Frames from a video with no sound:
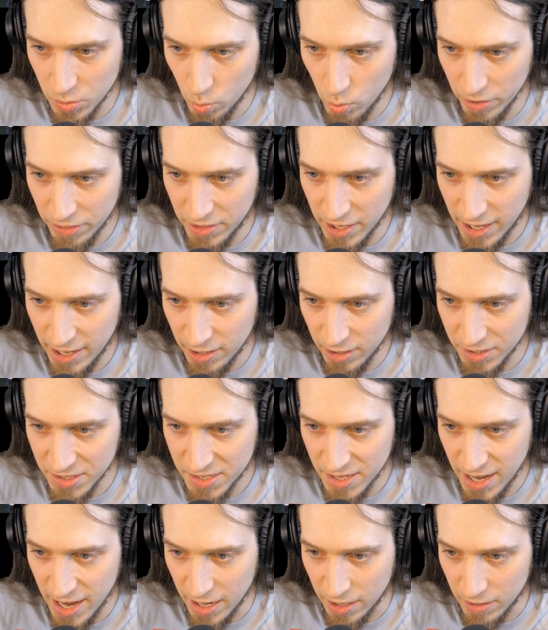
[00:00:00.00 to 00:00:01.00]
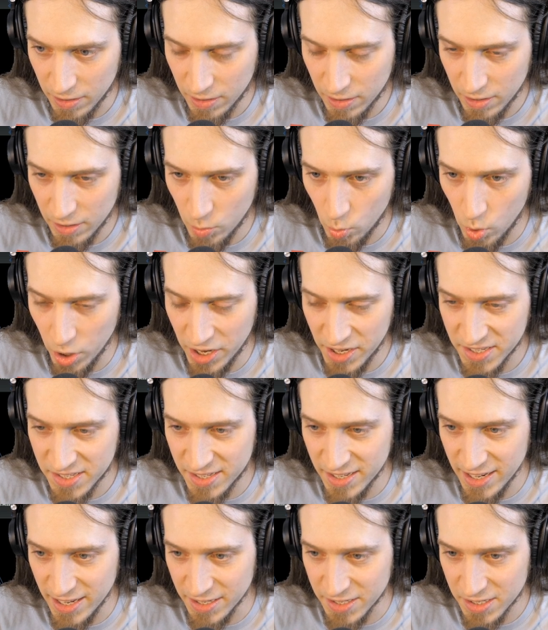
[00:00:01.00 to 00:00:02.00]
what the hell is that? What is
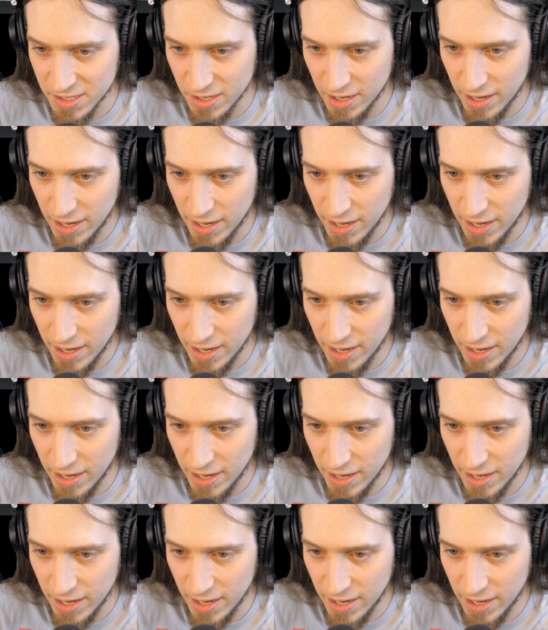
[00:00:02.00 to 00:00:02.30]
this?